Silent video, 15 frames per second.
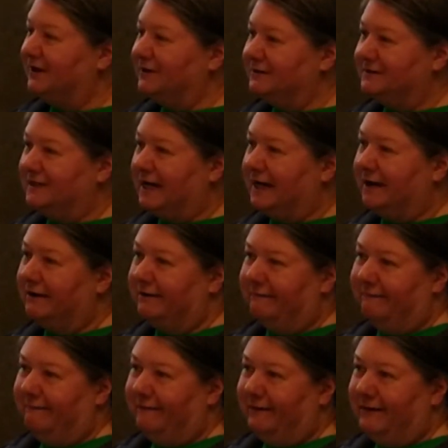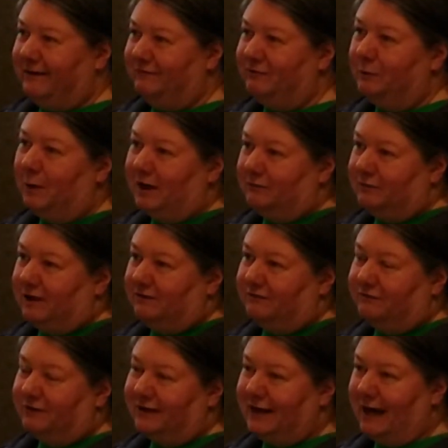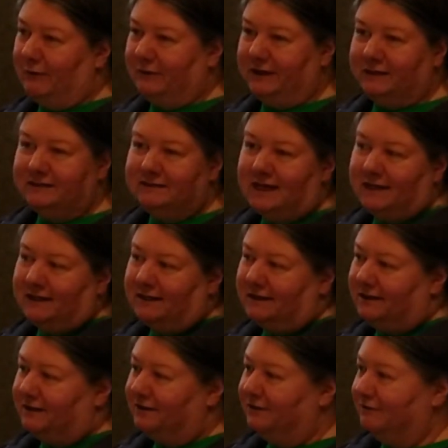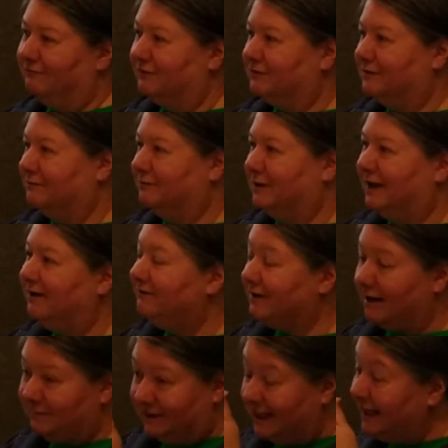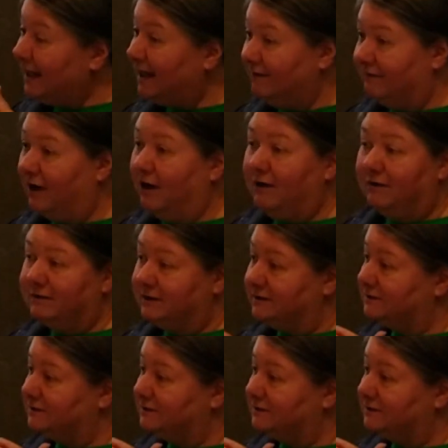as like, if you wanna run for county executive or whatever, I mean, they have all these